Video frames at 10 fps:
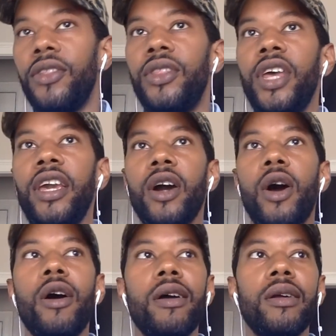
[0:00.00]
they
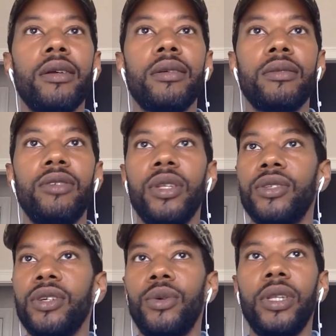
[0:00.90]
are, you
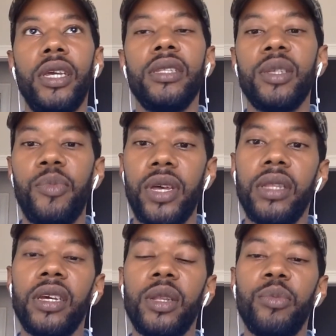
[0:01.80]
know, totally
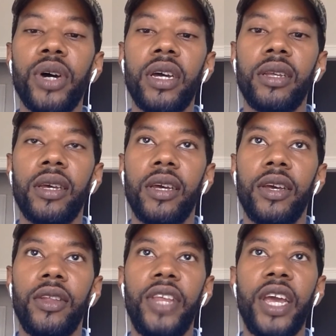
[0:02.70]
independent, but
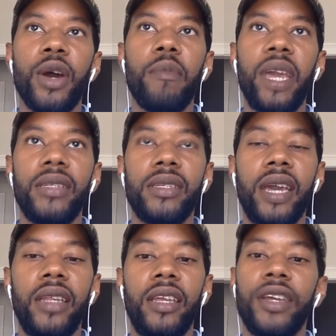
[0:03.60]
they are
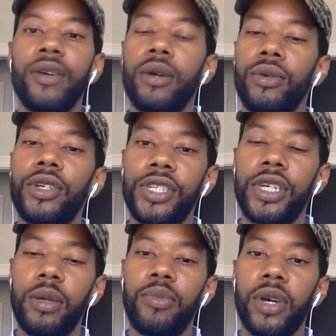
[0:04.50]
maintaining their
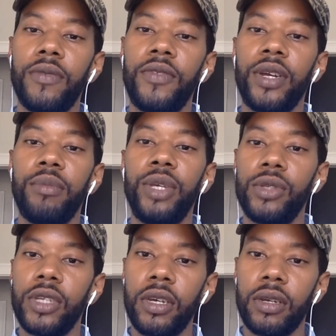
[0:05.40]
ownership of their
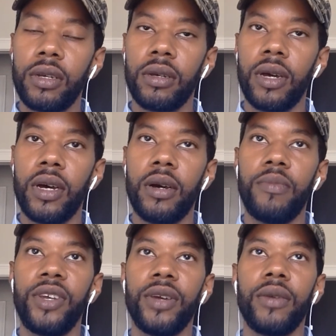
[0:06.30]
music.
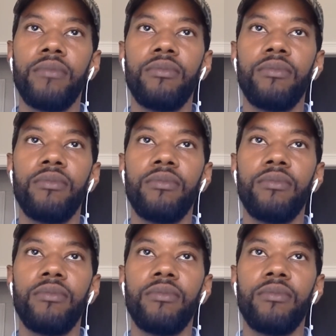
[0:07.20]
They're